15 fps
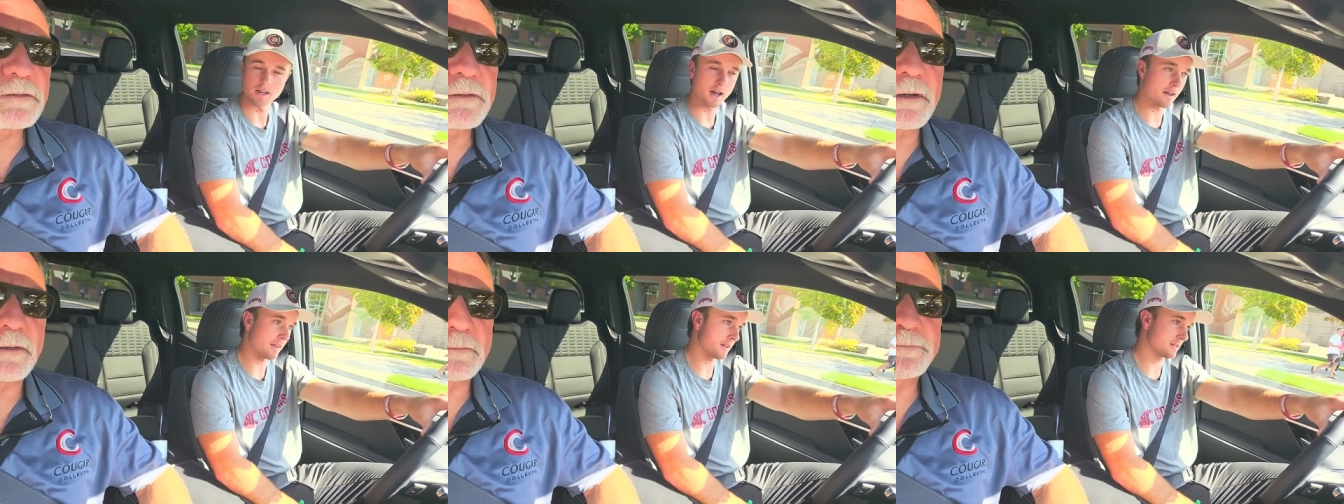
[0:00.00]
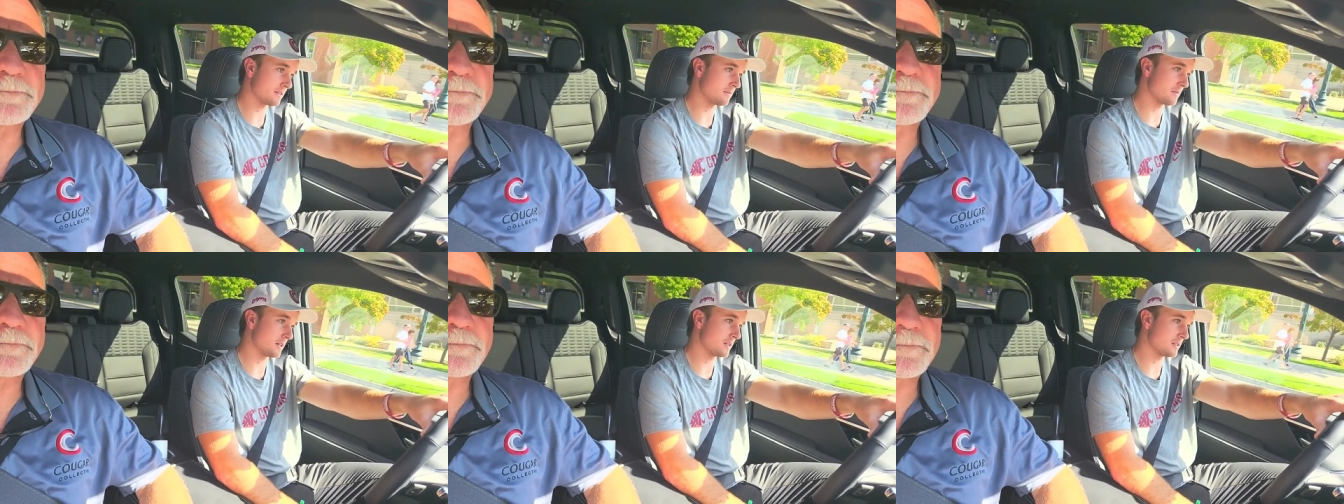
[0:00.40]
Yeah,
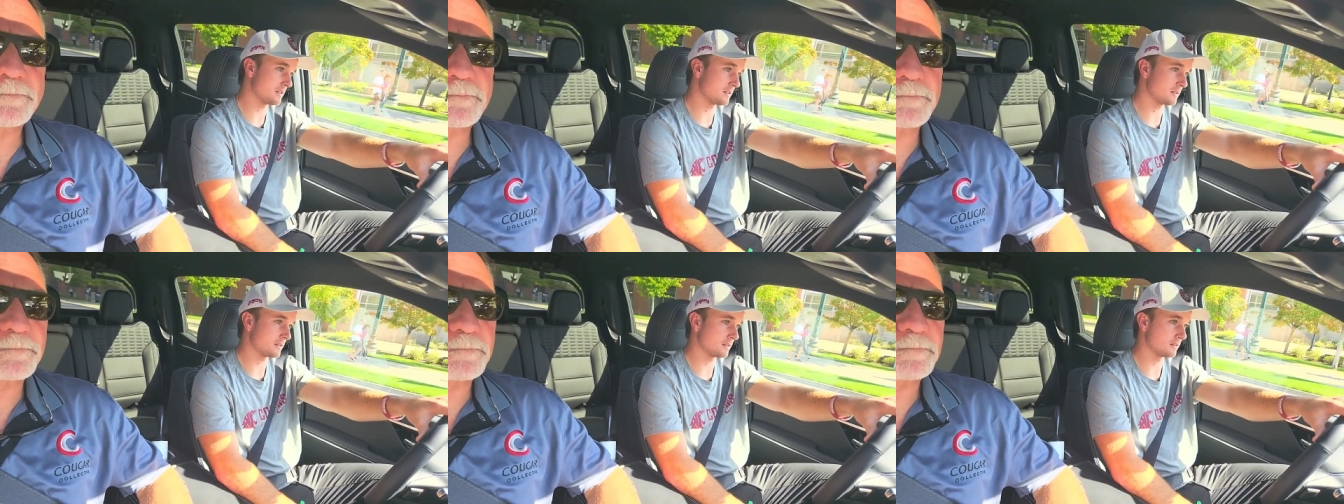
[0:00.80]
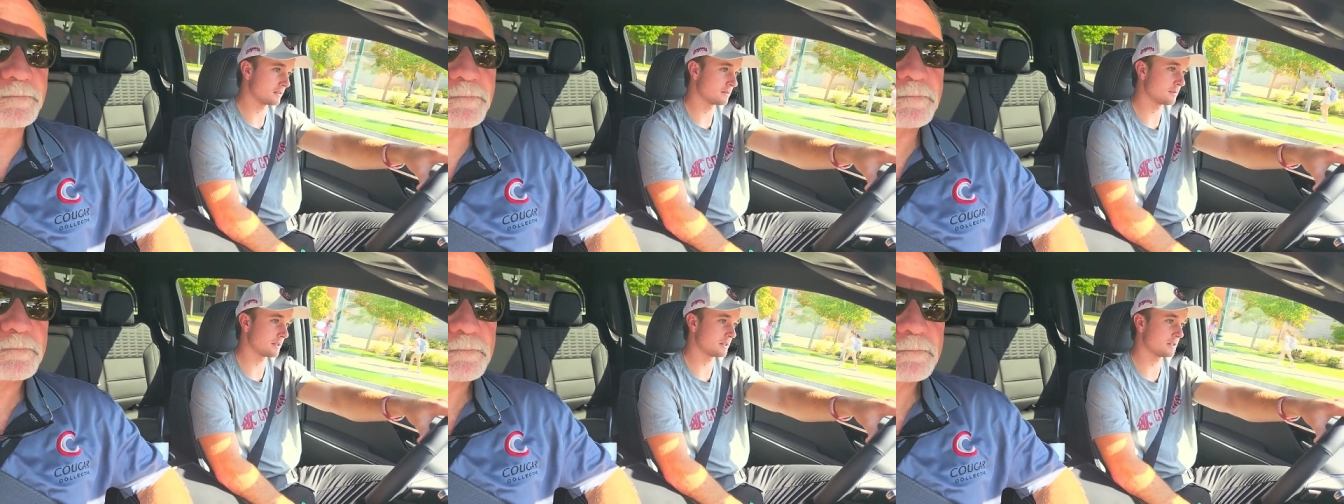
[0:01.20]
that's amazing.
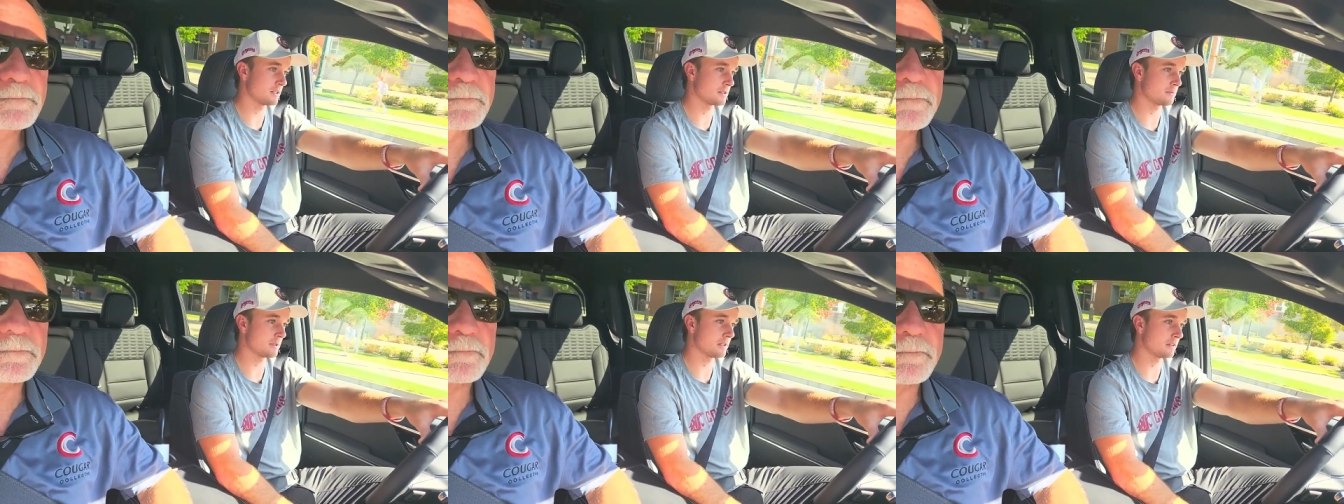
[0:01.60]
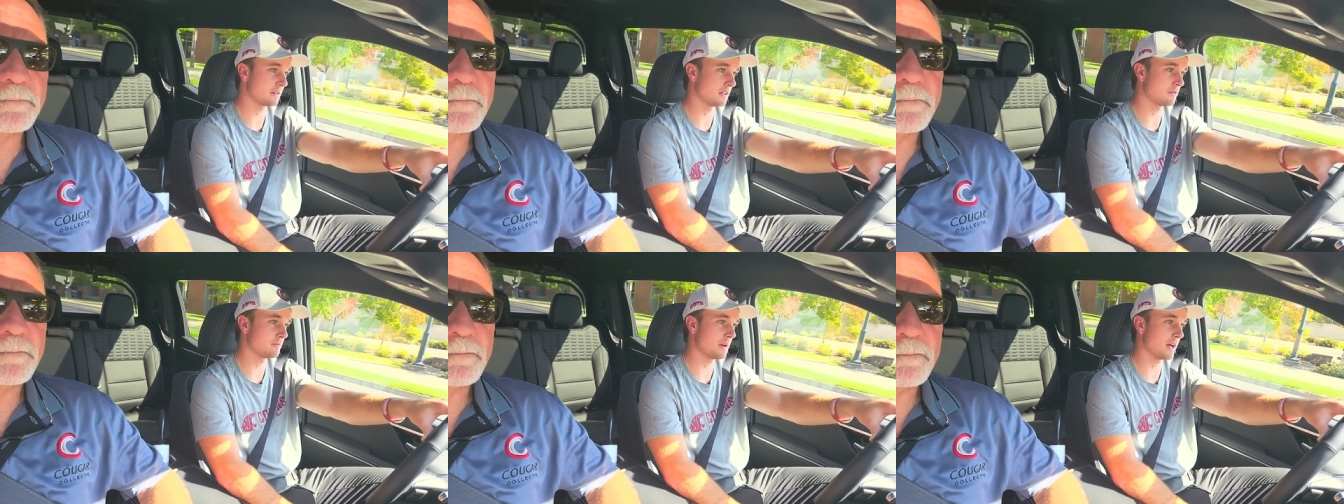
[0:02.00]
Especially just being able
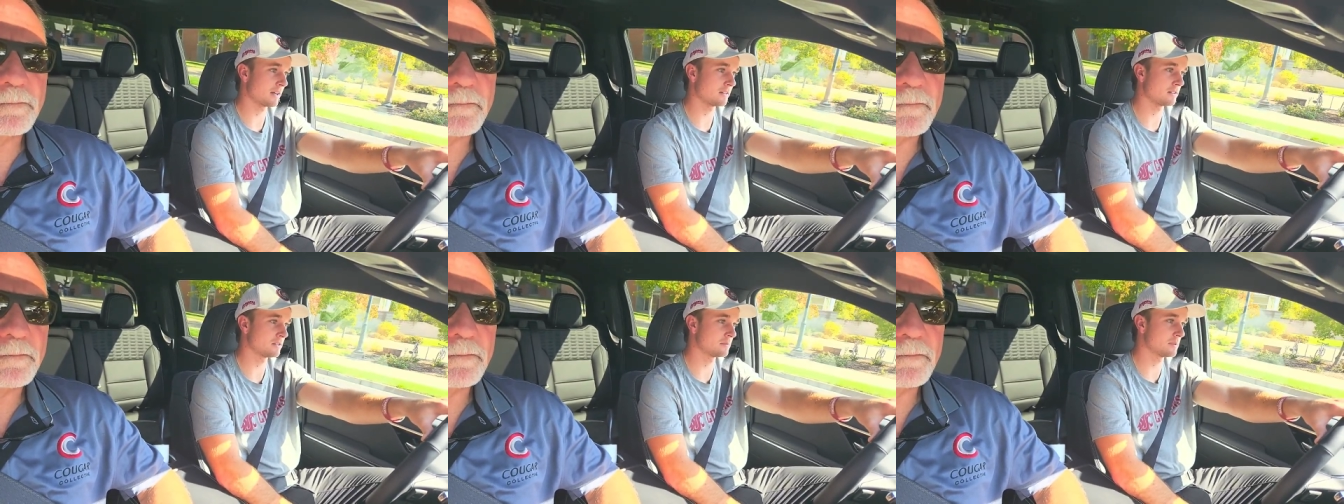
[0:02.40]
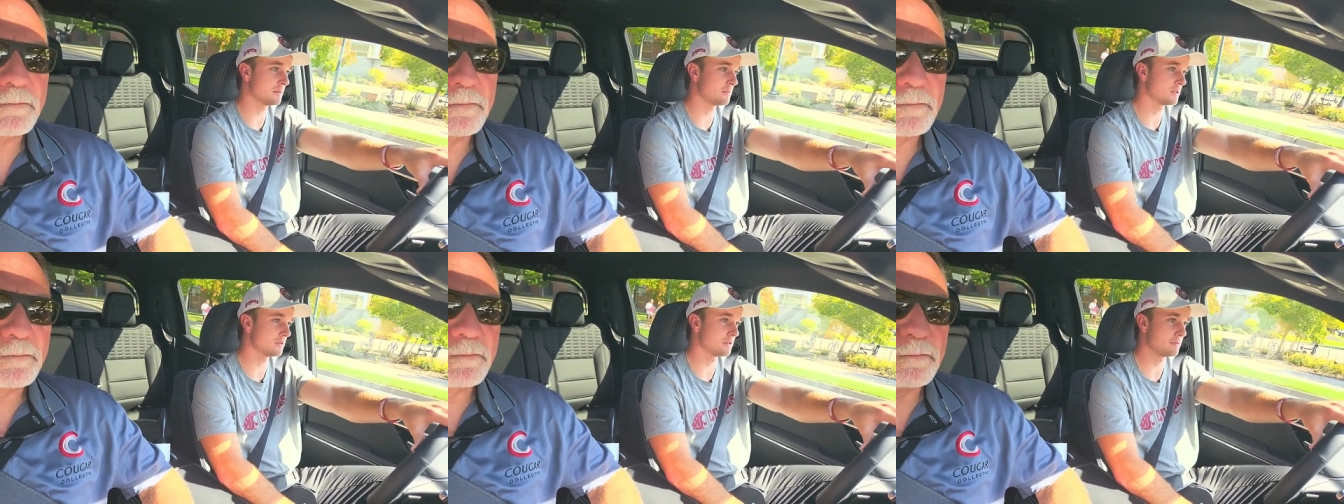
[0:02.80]
to give back to those people.